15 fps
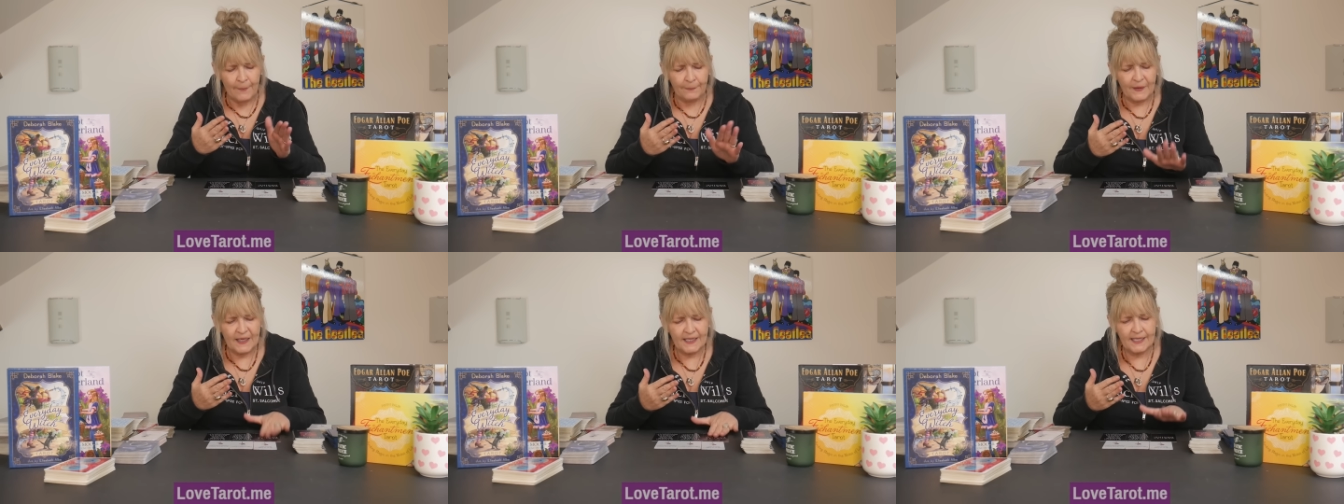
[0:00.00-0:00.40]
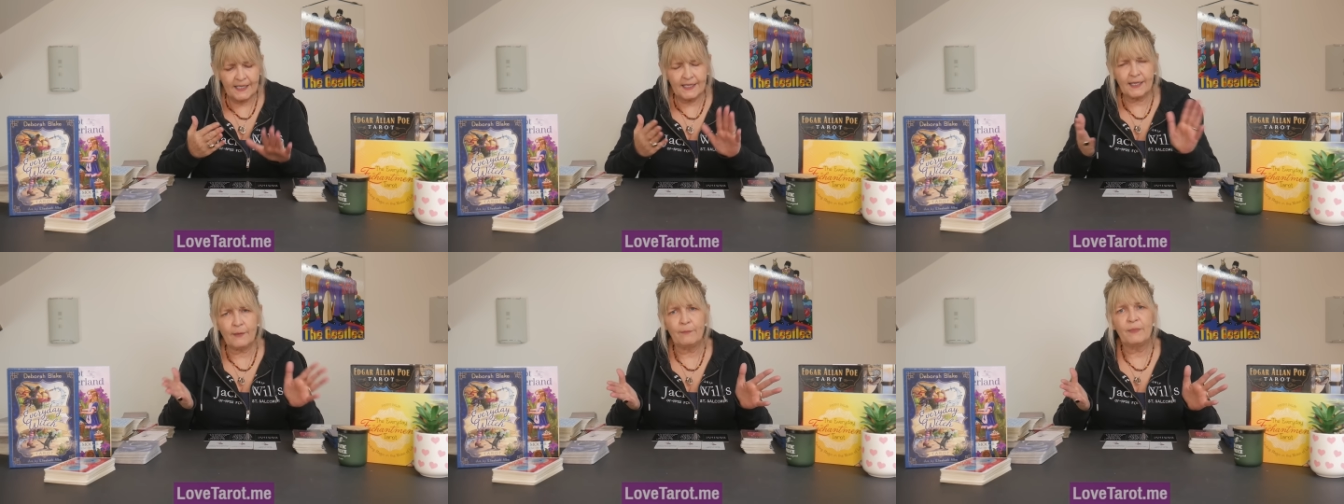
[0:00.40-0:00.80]
This is
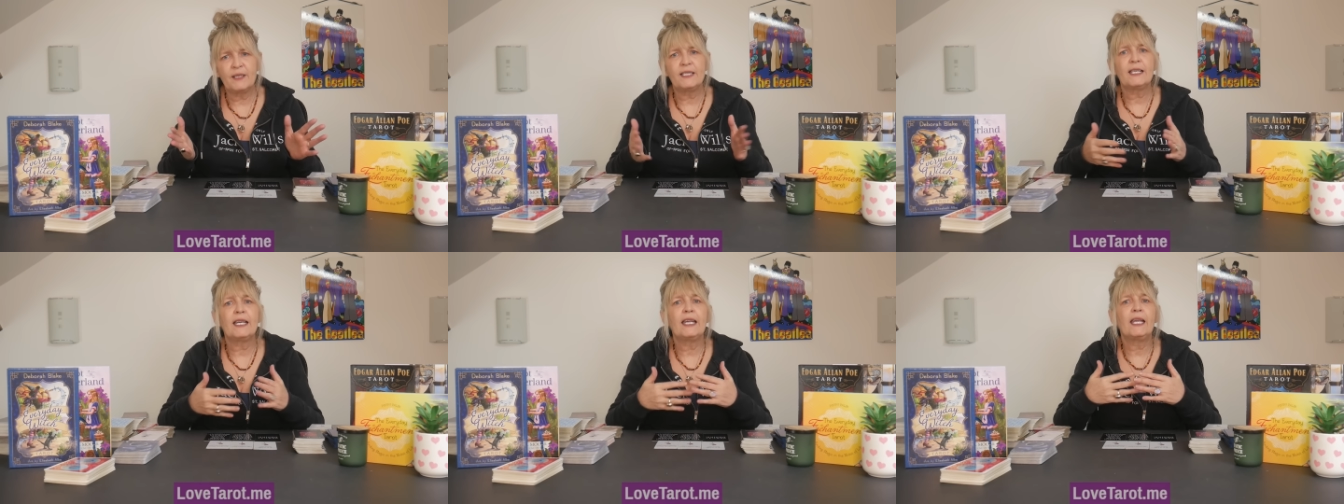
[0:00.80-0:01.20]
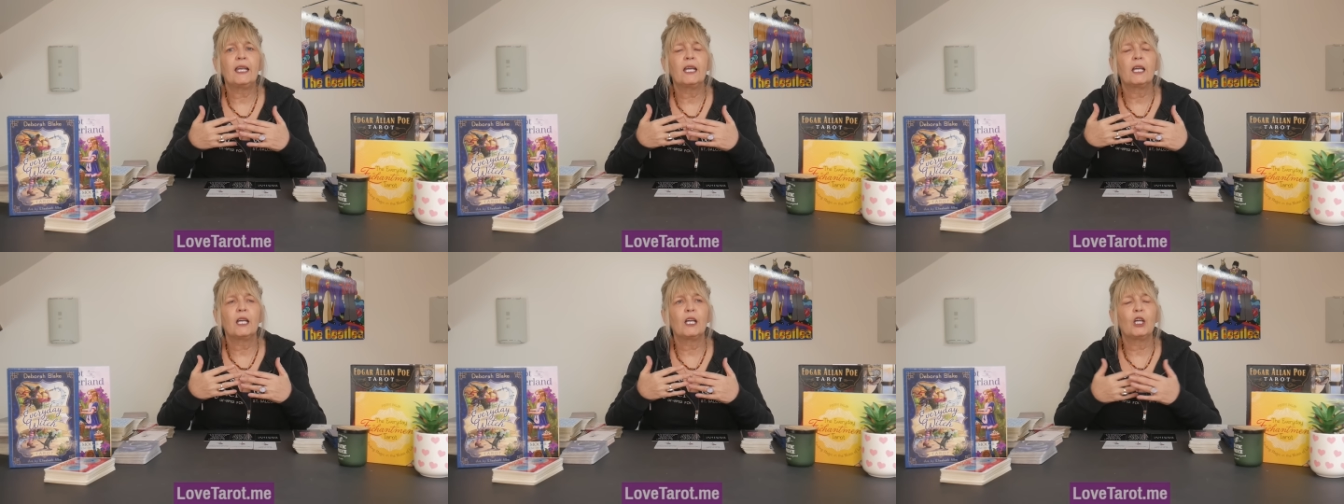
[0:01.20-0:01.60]
somebody
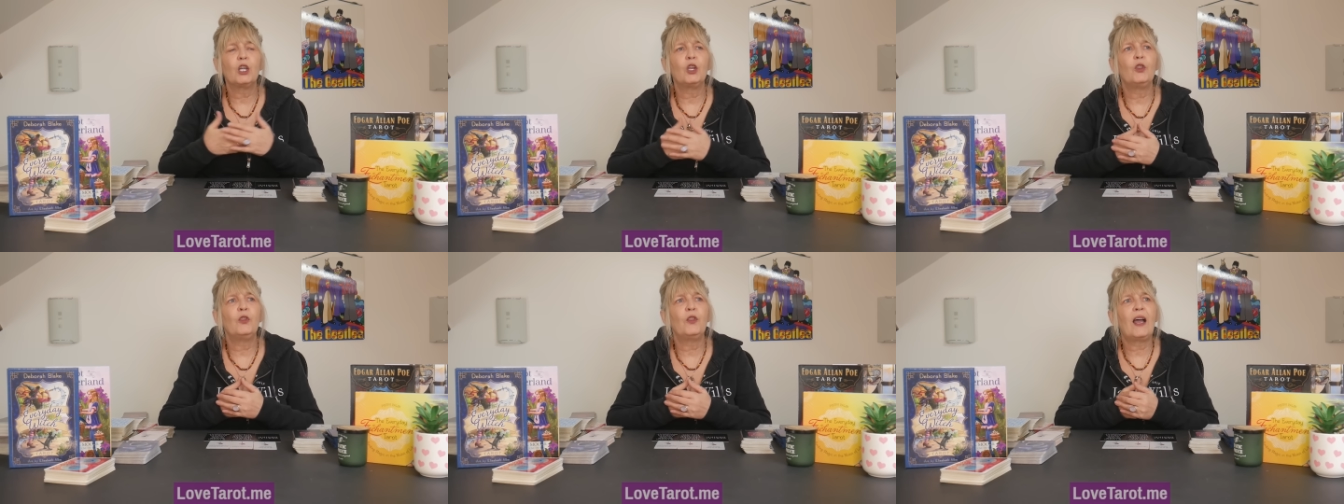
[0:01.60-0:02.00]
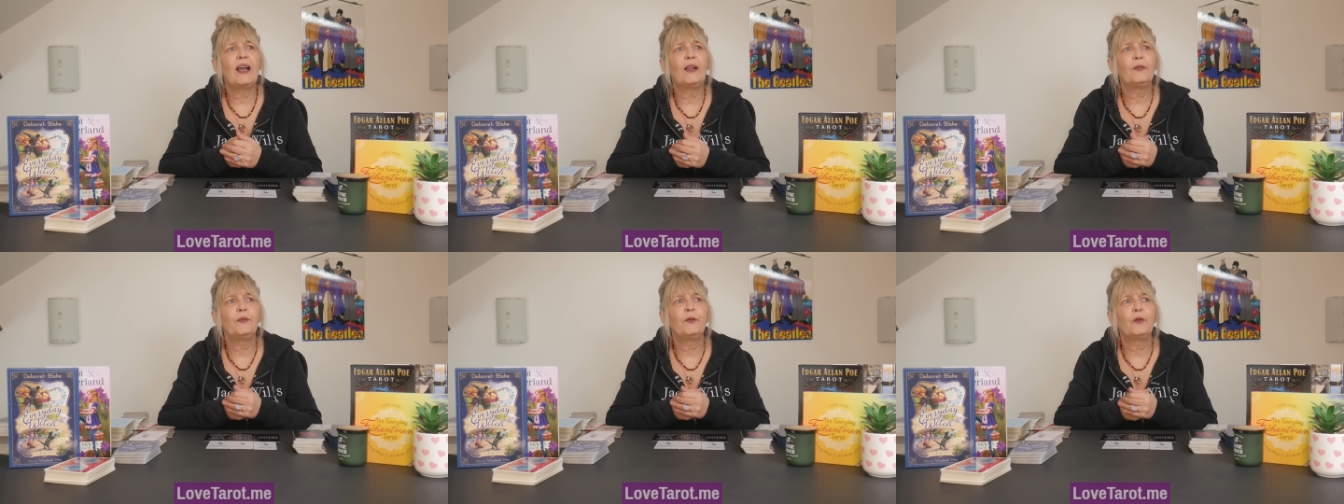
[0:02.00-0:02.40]

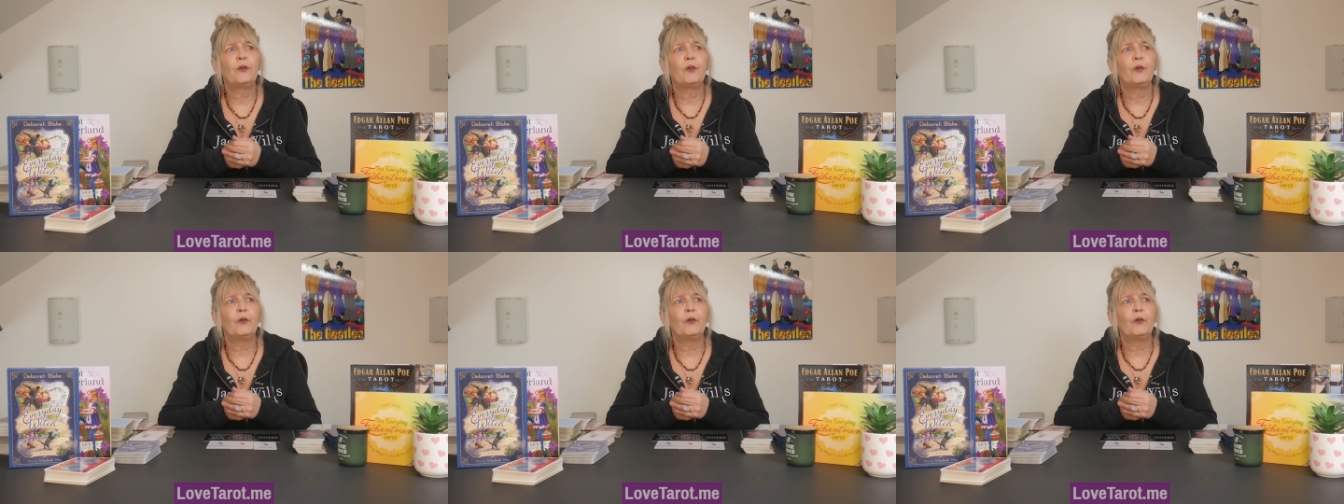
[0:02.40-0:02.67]
that